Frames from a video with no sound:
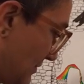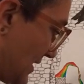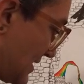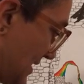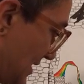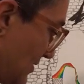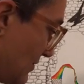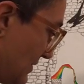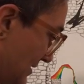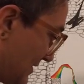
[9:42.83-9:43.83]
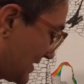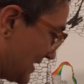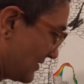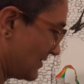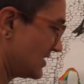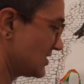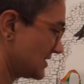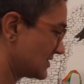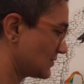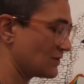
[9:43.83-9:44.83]
rectangle, one rectangle, and
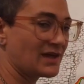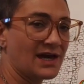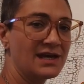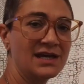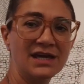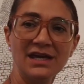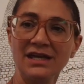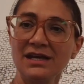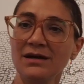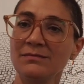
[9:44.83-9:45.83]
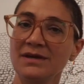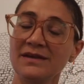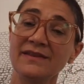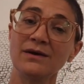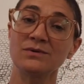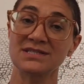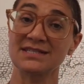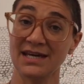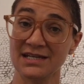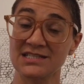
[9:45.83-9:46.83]
just do that. And that was
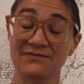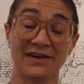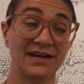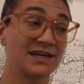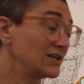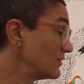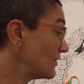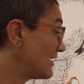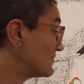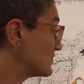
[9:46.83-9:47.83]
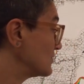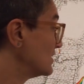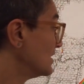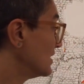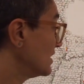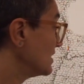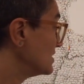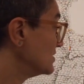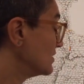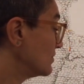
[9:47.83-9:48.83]
satisfying, after,
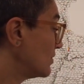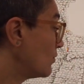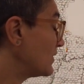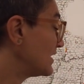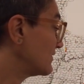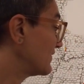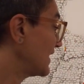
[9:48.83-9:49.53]
a week of